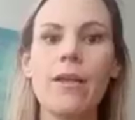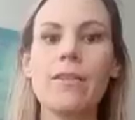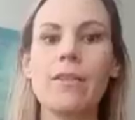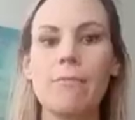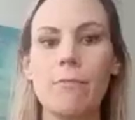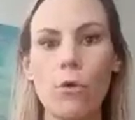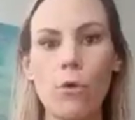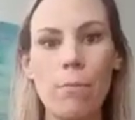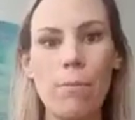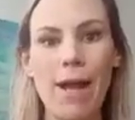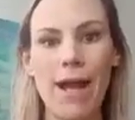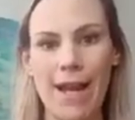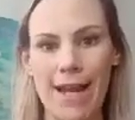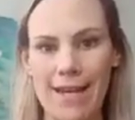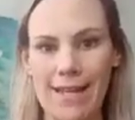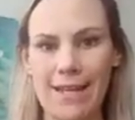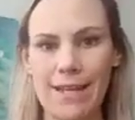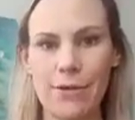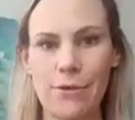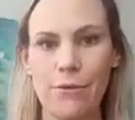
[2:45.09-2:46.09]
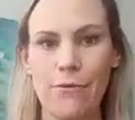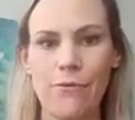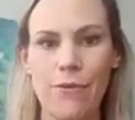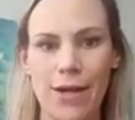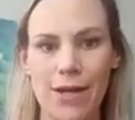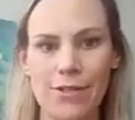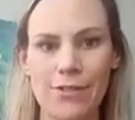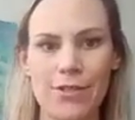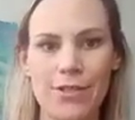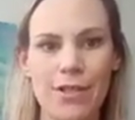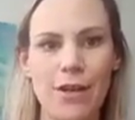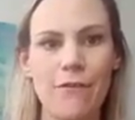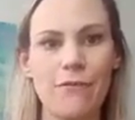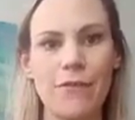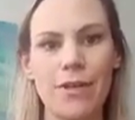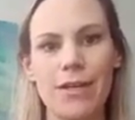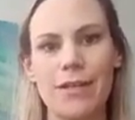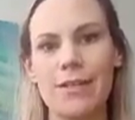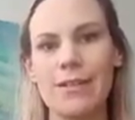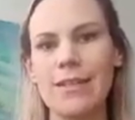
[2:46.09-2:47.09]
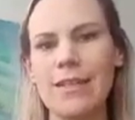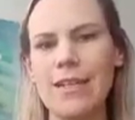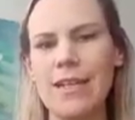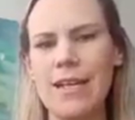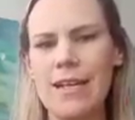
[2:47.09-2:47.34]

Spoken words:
the more pain that you'll find yourself in.